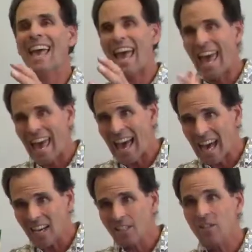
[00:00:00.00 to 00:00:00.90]

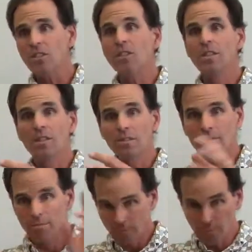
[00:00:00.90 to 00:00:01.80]
as
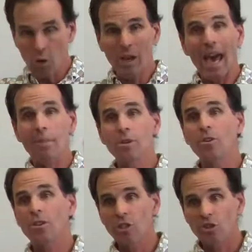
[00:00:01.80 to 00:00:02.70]

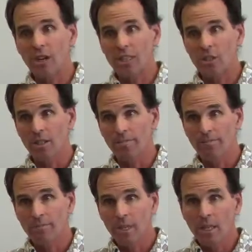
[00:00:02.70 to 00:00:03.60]
vocabulary instruction.
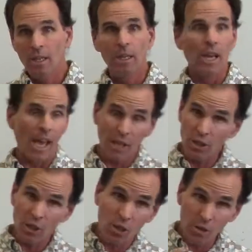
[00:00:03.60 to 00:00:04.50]
And
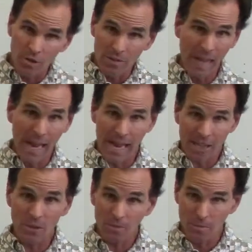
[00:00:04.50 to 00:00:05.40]
sure, that
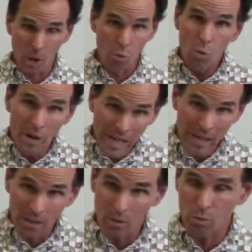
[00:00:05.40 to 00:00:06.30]
has a
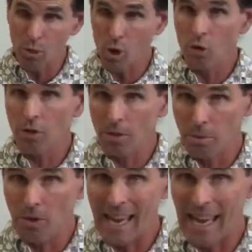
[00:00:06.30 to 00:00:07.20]
real role to
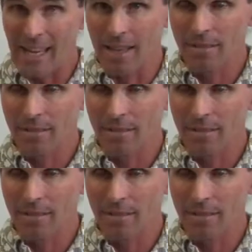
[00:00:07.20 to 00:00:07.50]
play.